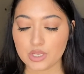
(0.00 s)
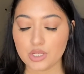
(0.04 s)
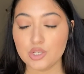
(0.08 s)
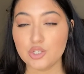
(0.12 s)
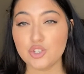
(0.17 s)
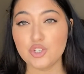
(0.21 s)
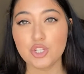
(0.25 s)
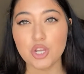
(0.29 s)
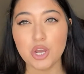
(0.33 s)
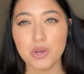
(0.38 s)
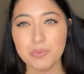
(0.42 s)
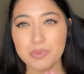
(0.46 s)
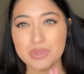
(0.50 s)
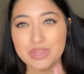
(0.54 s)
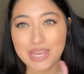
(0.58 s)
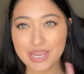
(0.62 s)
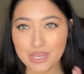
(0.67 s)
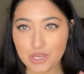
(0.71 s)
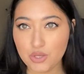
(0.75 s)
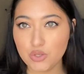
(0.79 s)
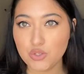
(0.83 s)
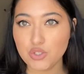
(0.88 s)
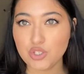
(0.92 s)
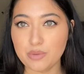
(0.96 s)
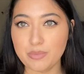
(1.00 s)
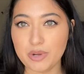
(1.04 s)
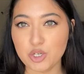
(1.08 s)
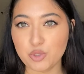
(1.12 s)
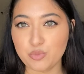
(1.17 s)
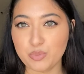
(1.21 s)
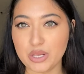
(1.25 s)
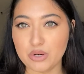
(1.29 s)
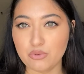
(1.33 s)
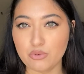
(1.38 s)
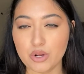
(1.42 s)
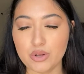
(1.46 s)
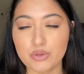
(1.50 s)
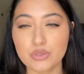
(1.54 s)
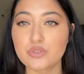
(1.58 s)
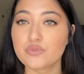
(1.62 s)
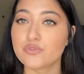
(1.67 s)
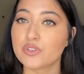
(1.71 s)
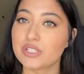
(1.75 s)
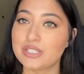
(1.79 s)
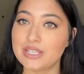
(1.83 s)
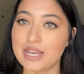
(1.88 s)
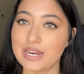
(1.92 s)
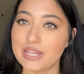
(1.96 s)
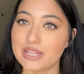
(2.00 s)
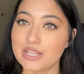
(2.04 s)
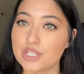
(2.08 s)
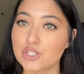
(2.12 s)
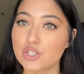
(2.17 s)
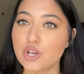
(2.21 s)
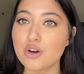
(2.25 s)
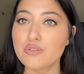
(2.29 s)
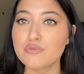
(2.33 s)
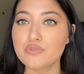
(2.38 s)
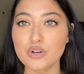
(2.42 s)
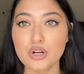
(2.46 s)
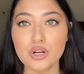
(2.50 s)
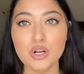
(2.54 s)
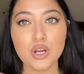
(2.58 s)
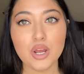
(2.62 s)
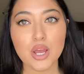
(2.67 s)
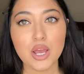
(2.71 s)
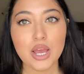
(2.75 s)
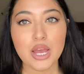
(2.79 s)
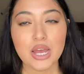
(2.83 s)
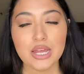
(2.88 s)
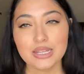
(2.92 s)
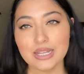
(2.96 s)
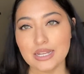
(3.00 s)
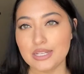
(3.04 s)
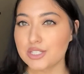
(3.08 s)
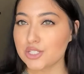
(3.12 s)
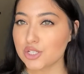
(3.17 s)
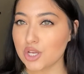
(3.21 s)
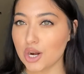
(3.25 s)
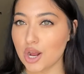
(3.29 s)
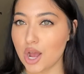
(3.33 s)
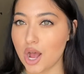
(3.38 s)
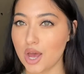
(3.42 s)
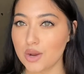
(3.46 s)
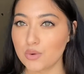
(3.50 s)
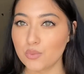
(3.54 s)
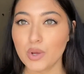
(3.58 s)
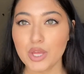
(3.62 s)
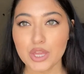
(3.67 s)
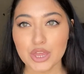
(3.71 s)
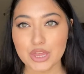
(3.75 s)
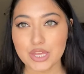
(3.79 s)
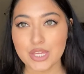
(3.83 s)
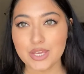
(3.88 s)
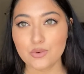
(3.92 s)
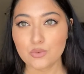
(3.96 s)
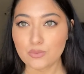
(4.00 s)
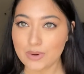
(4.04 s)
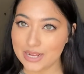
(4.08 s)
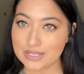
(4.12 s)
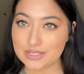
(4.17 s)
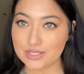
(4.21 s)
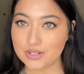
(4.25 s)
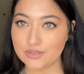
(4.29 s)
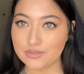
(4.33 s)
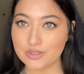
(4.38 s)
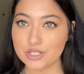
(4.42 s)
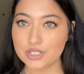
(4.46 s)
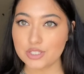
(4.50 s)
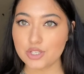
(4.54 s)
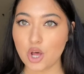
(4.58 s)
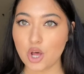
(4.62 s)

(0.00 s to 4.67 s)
So thank you much, Pinrose, for sending these over. Let's get on with the rest of this